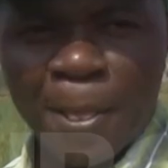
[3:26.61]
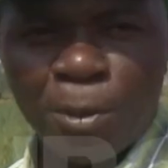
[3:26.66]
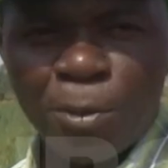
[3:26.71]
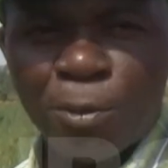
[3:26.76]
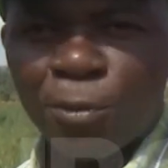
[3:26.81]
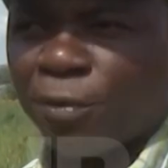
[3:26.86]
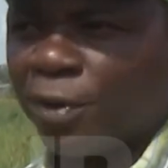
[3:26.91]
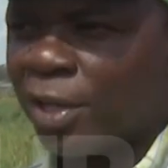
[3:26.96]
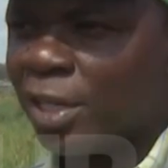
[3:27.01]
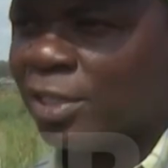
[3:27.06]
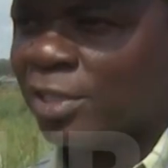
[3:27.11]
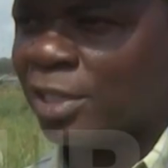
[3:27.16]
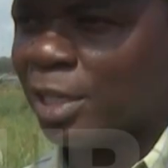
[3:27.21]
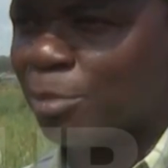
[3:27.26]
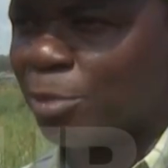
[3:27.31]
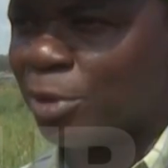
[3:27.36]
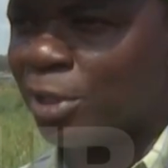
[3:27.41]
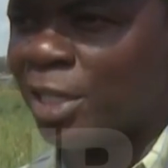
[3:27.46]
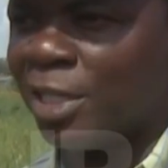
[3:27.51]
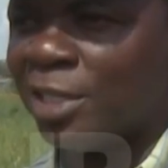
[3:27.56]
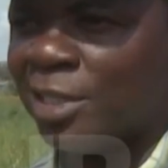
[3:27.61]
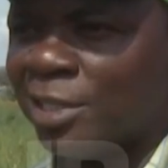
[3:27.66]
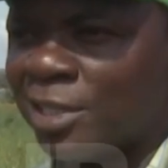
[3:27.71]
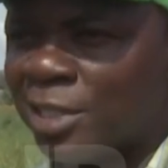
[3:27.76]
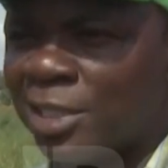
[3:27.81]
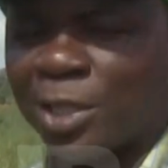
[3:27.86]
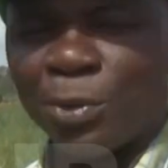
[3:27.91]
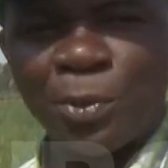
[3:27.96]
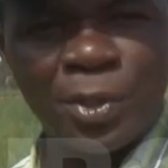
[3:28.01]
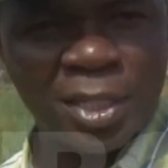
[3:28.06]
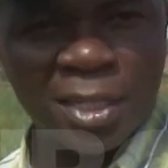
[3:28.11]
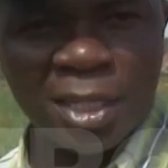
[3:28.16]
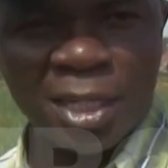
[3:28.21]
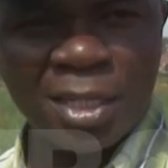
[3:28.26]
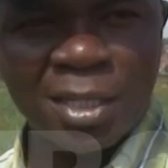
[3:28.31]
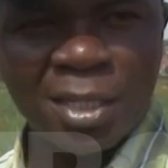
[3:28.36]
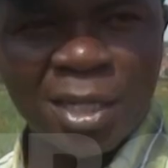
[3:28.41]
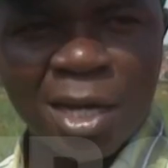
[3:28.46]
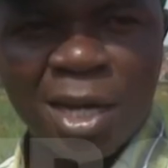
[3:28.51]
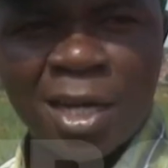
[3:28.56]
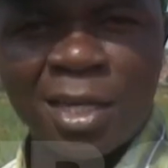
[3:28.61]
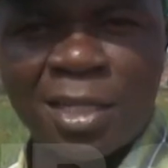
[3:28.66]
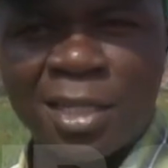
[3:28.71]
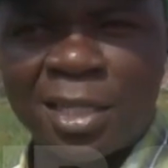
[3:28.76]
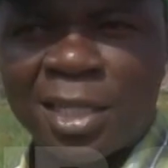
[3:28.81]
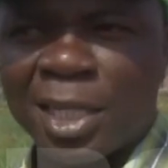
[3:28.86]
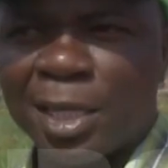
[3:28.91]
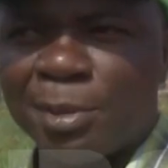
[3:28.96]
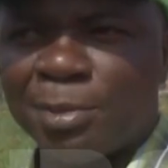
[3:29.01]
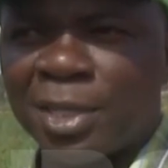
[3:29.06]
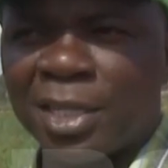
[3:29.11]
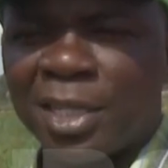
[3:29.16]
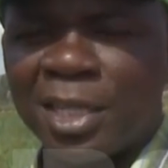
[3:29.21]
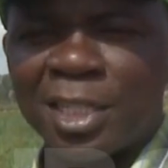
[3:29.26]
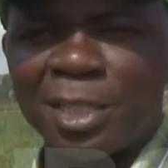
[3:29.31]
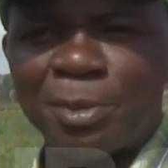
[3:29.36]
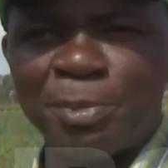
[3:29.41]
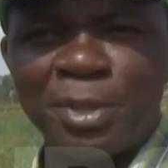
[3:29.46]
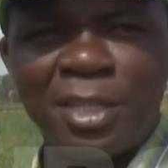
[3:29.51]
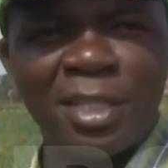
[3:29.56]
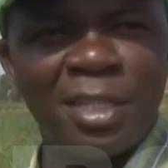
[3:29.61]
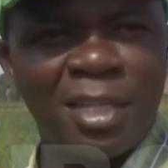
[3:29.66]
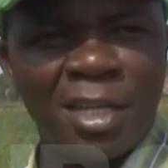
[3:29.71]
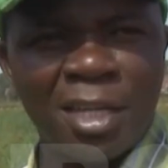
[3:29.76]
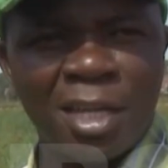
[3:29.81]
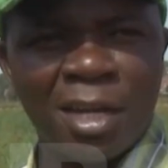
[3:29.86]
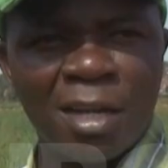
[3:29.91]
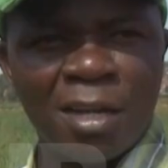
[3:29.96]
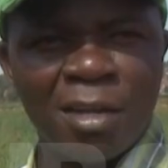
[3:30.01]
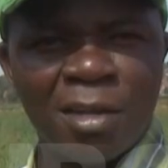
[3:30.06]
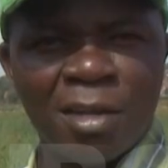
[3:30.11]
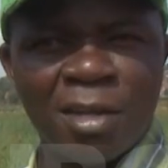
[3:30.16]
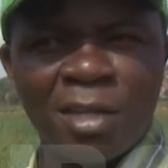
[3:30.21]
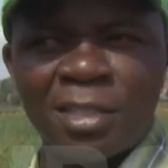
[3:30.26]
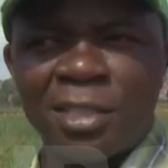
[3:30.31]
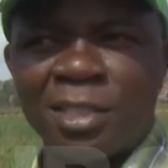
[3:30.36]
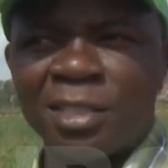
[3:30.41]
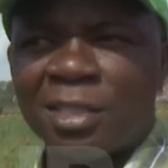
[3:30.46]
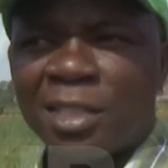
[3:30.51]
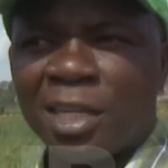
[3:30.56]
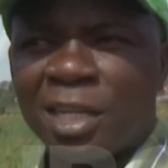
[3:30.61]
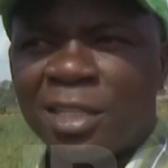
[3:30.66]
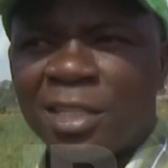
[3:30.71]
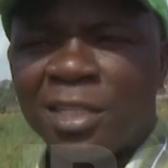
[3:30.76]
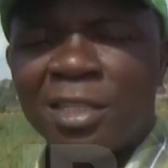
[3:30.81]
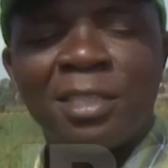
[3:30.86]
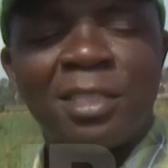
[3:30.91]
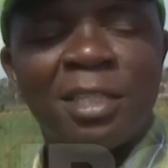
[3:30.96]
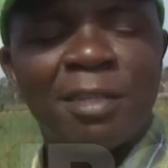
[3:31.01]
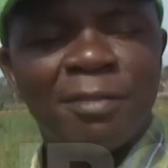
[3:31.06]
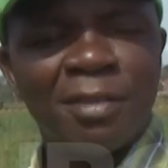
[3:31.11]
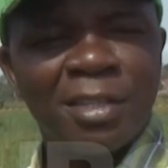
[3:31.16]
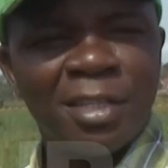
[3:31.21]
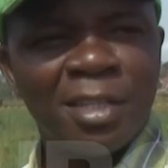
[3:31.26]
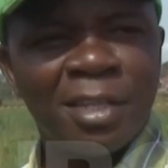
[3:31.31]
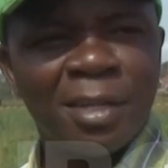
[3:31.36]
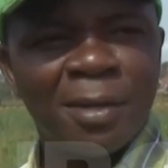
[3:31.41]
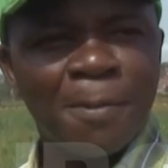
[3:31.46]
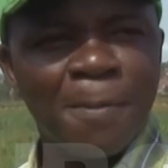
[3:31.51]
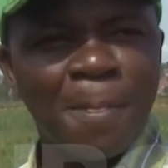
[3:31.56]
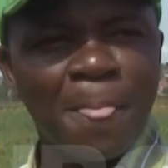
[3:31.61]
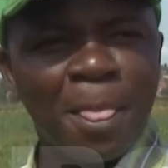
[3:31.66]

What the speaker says: You find somebody, it is a wetland, and he claims that he has been here since 1970.